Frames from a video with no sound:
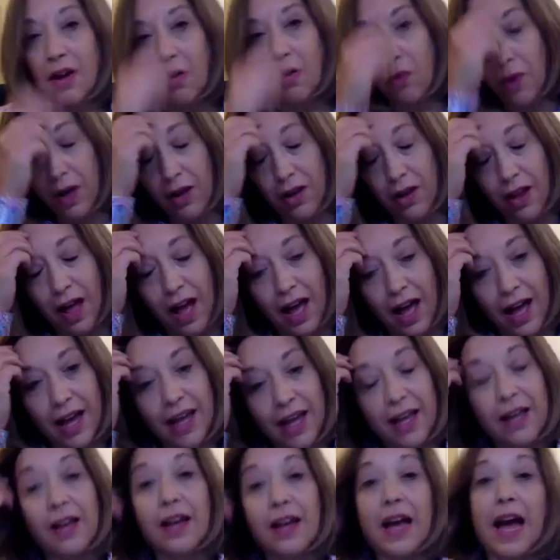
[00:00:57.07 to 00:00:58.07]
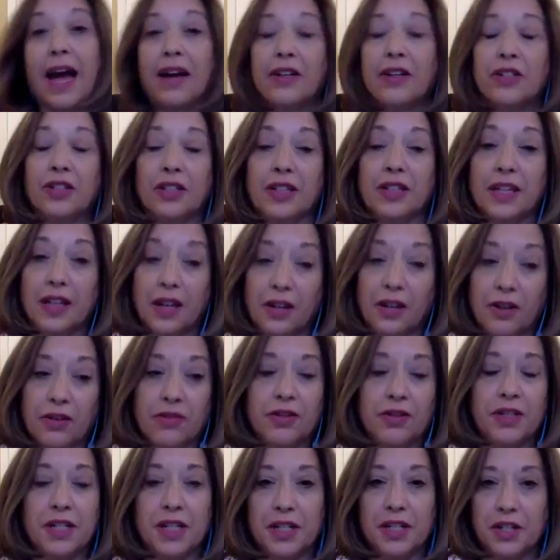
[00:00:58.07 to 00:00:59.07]
Well, I actually
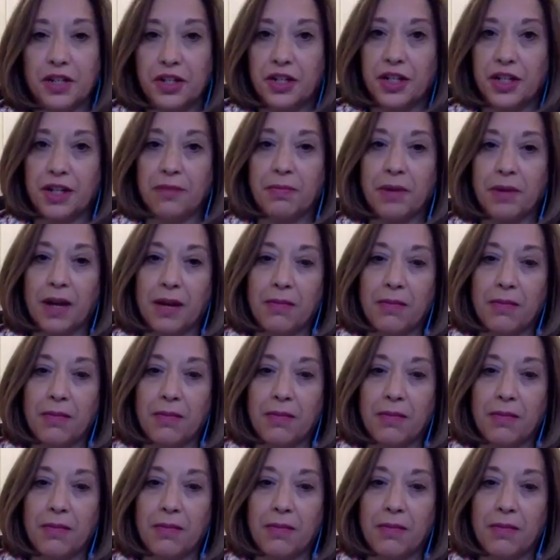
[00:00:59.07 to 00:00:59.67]
own TGG Brand